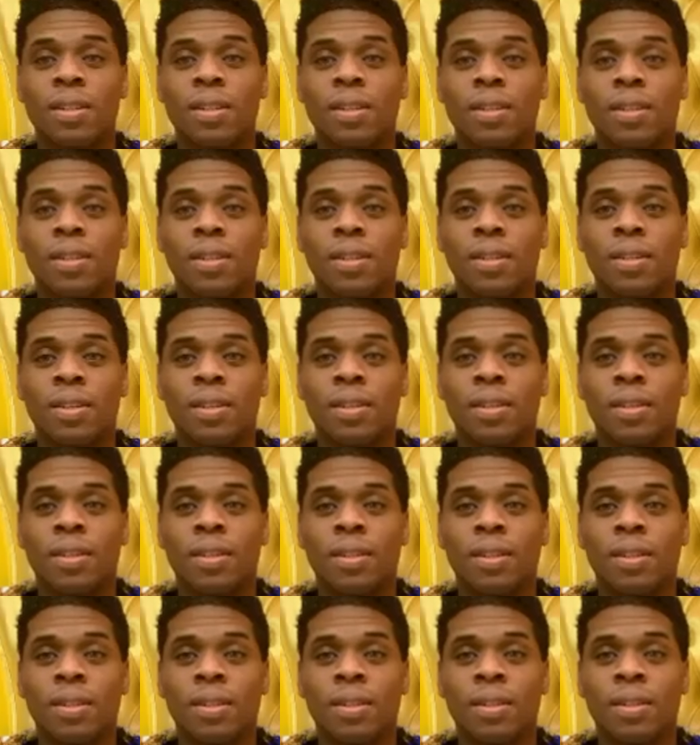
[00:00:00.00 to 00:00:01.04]

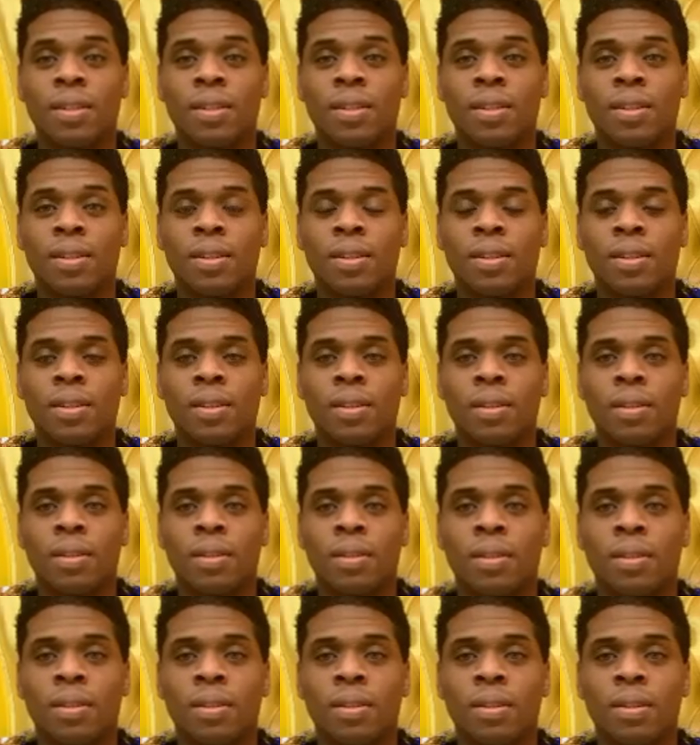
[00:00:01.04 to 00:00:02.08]

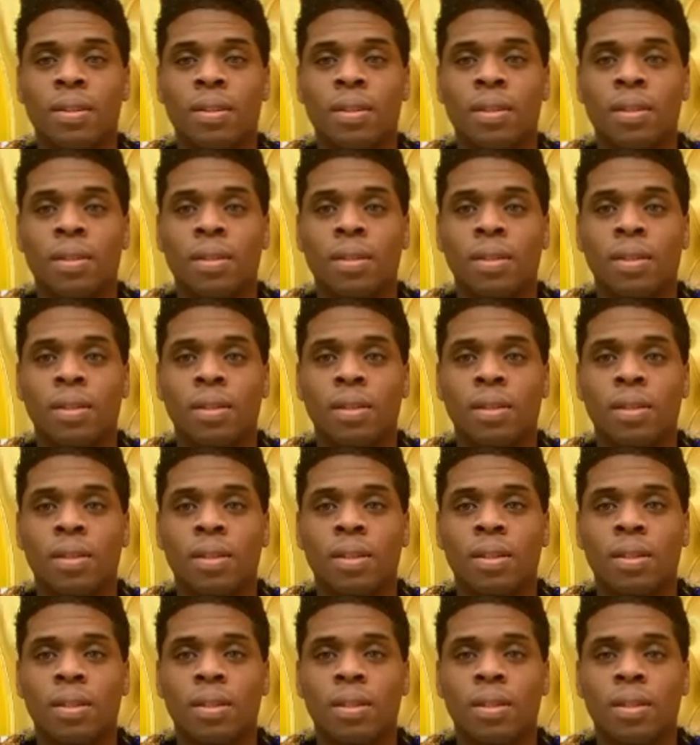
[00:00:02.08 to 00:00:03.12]

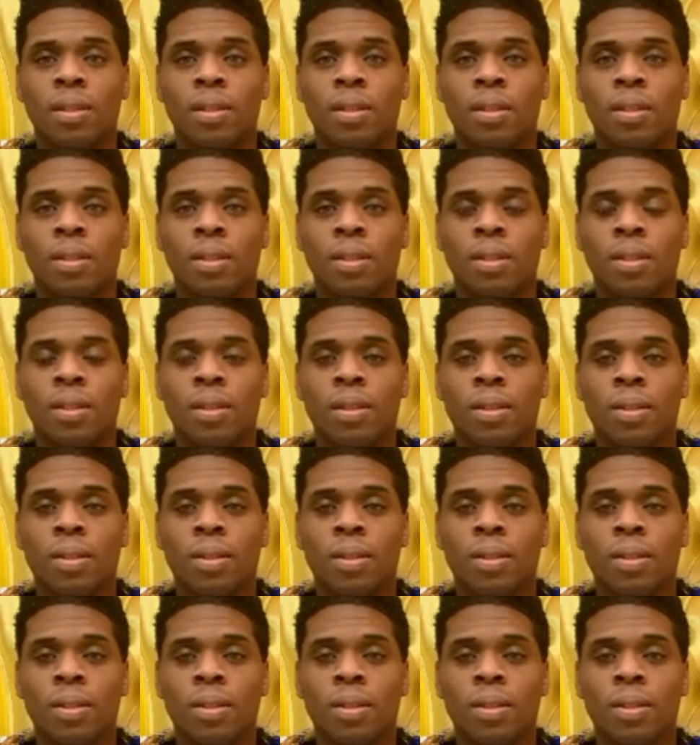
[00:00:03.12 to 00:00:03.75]
(silence)